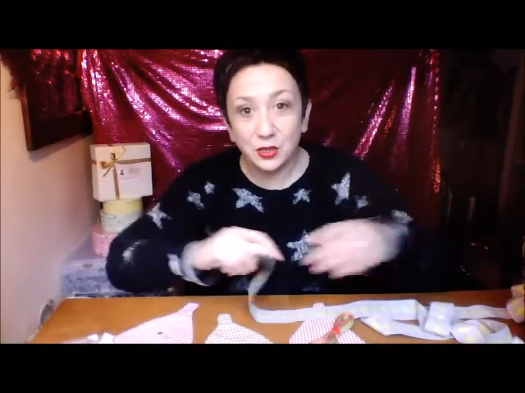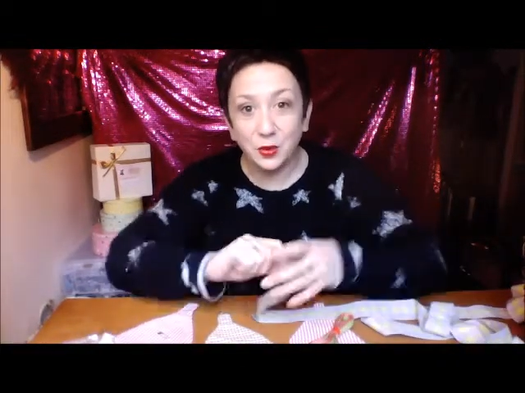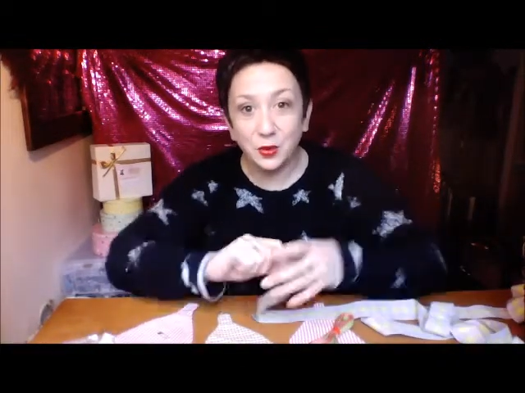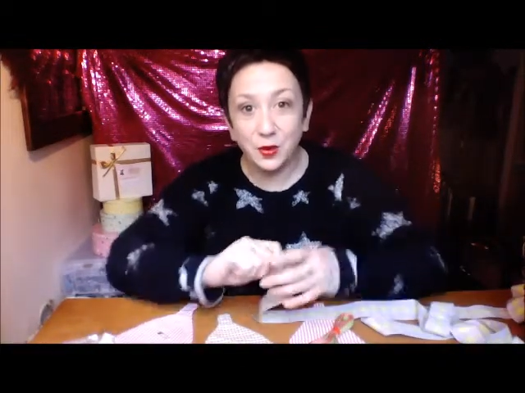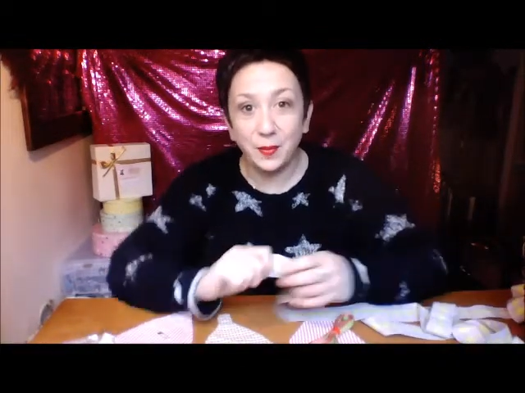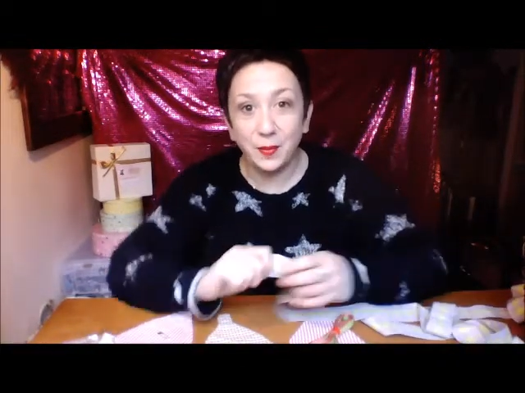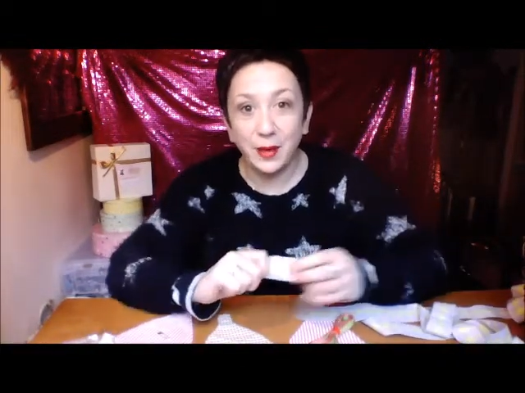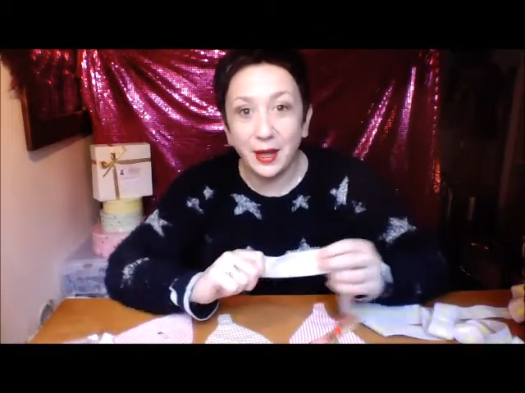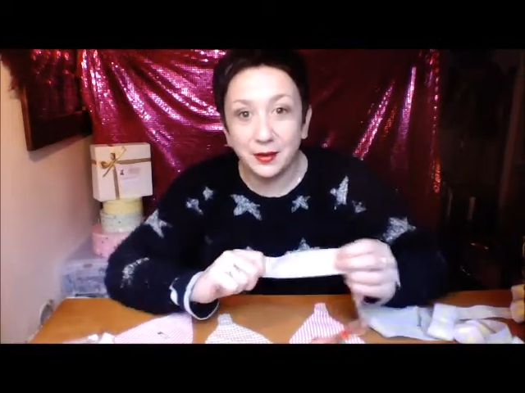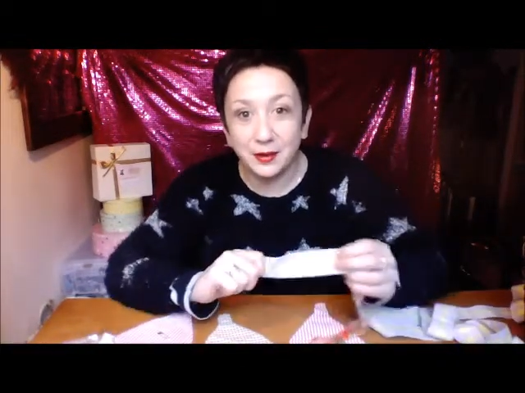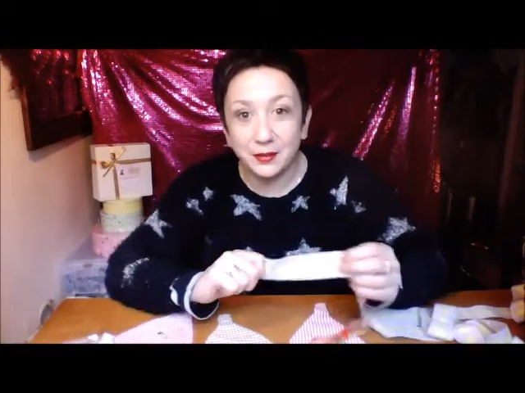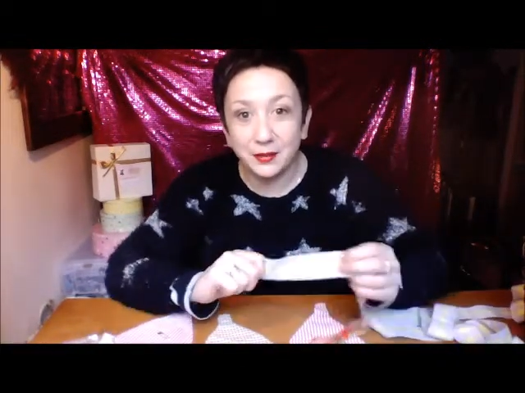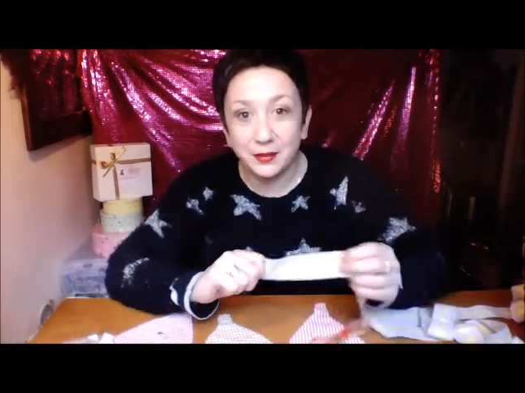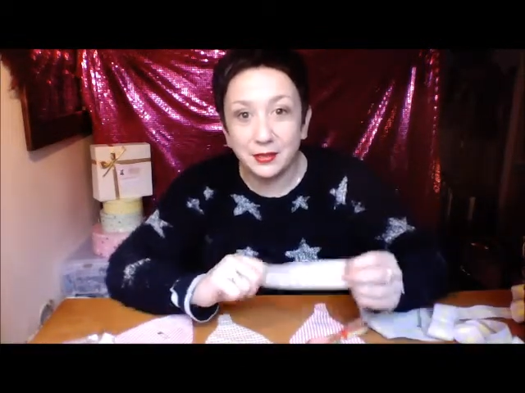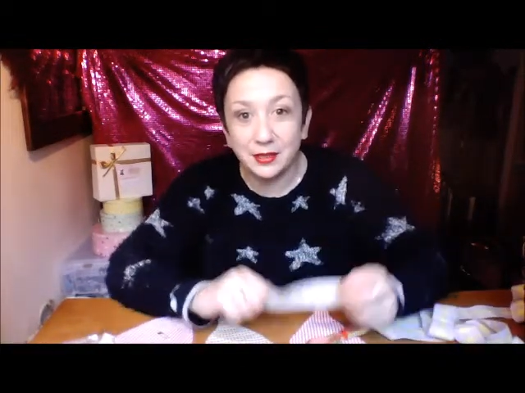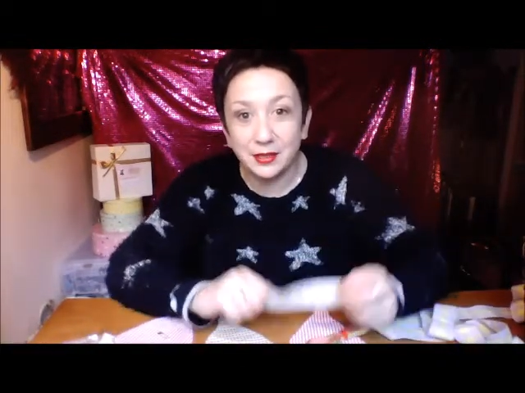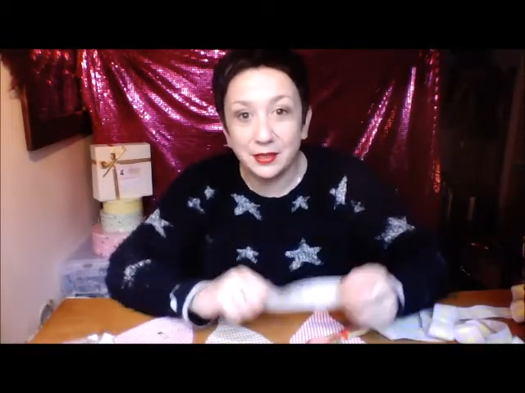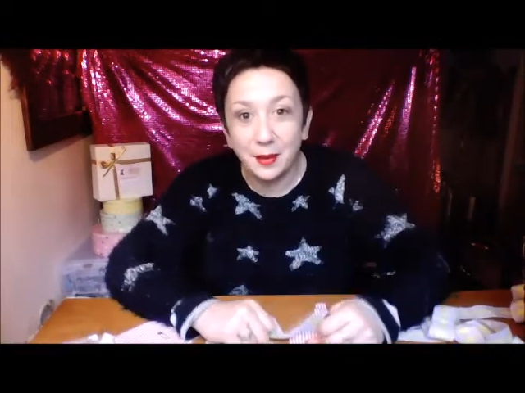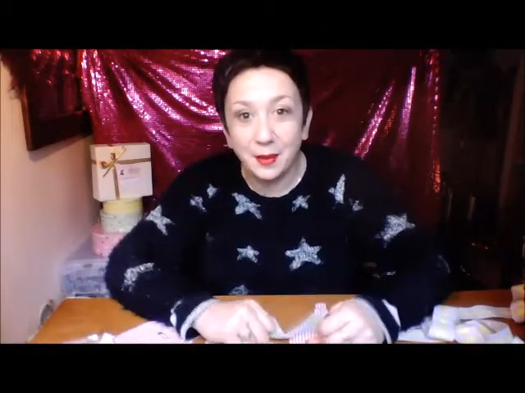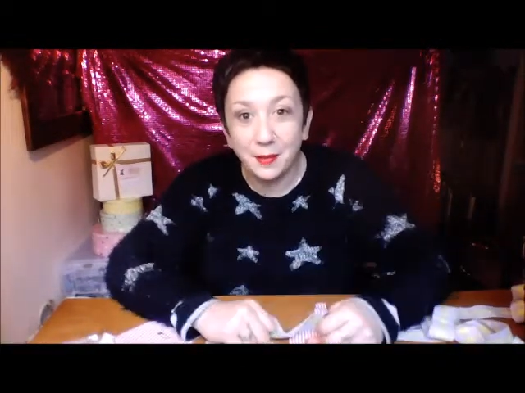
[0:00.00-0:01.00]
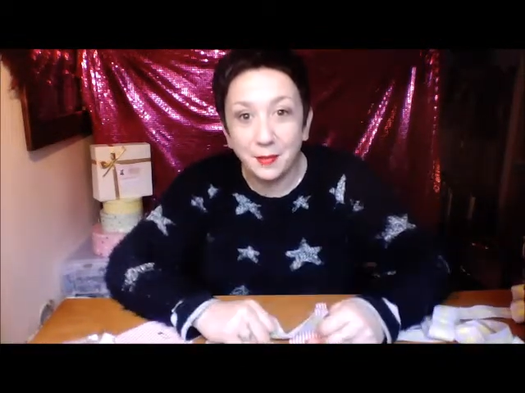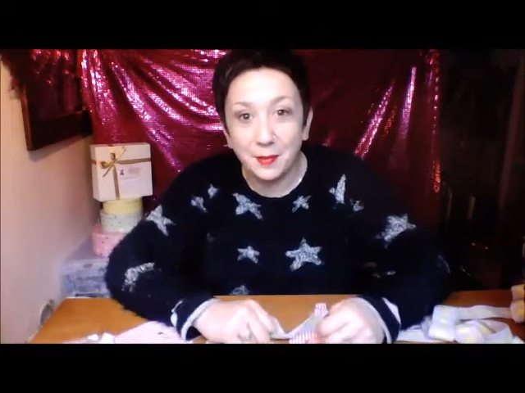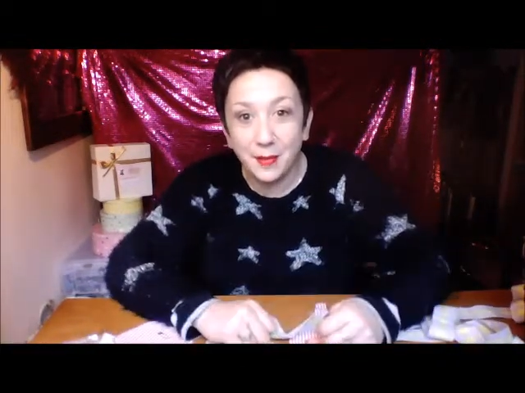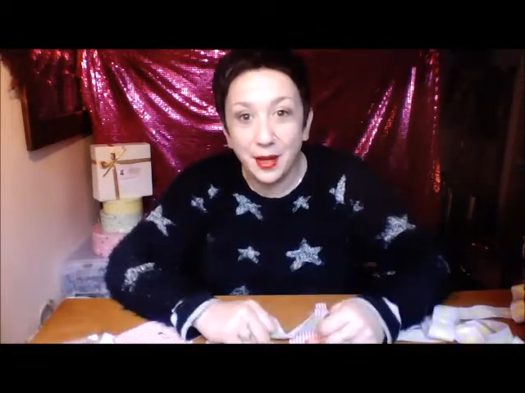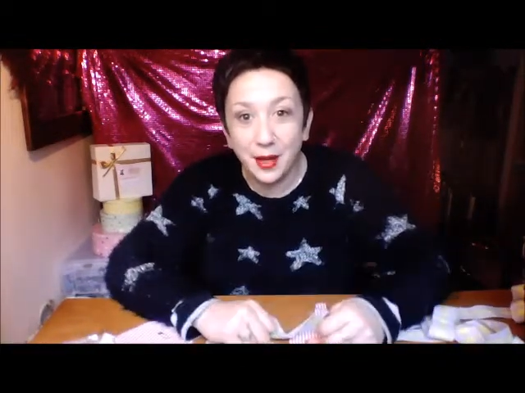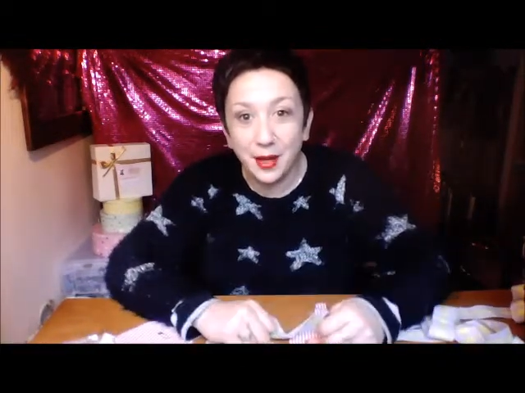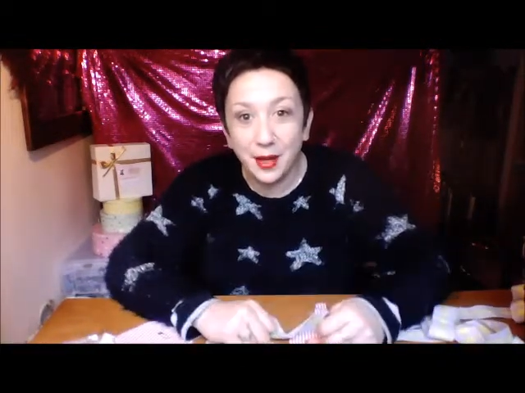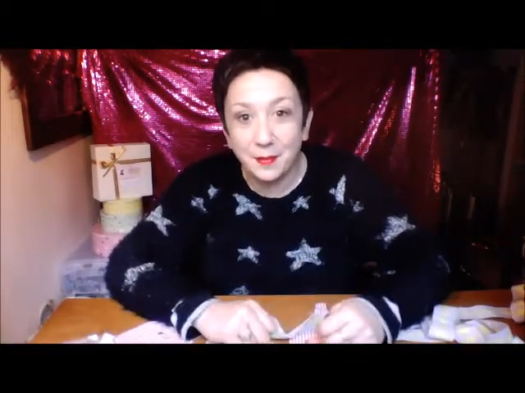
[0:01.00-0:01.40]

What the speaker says: talk about some